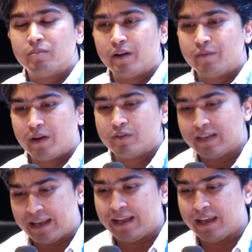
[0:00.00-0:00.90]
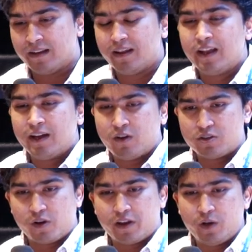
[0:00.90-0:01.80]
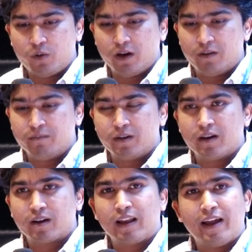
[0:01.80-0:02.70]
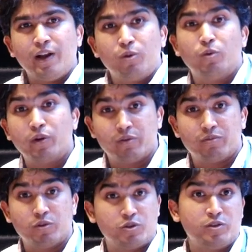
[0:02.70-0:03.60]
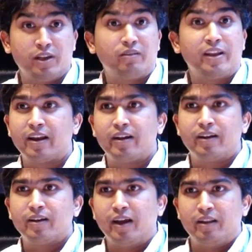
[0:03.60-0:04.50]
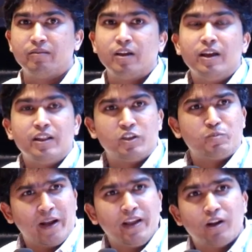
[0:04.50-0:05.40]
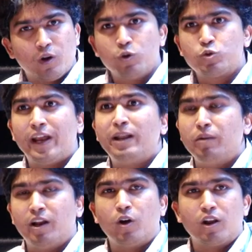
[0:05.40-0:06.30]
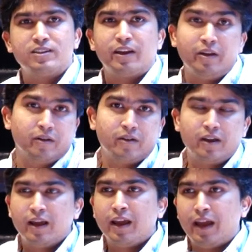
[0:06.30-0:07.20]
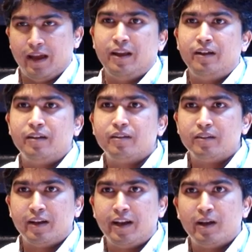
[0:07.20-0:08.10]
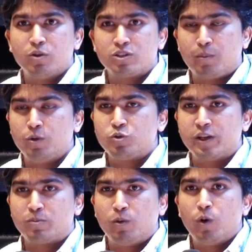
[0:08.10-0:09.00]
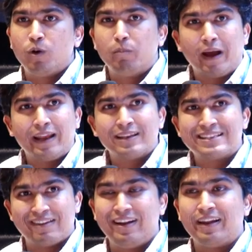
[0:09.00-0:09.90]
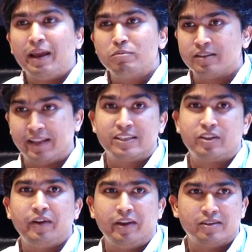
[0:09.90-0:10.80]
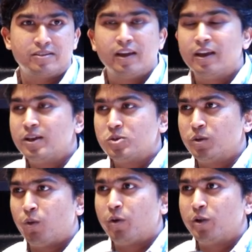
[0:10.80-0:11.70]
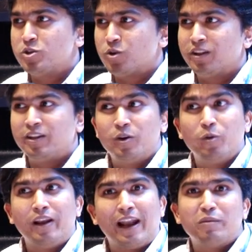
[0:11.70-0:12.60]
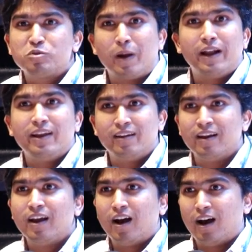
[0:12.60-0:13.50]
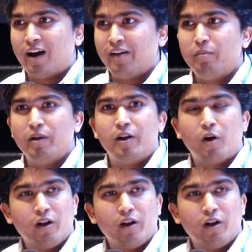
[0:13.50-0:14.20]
I was in LA and was talking to a client who was using Teradata, and they're spending close to $8 million a year. And their data was supposed to explode by 7 times in the next 3 years. So they wanted to ensure that they don't end up spending $100 million.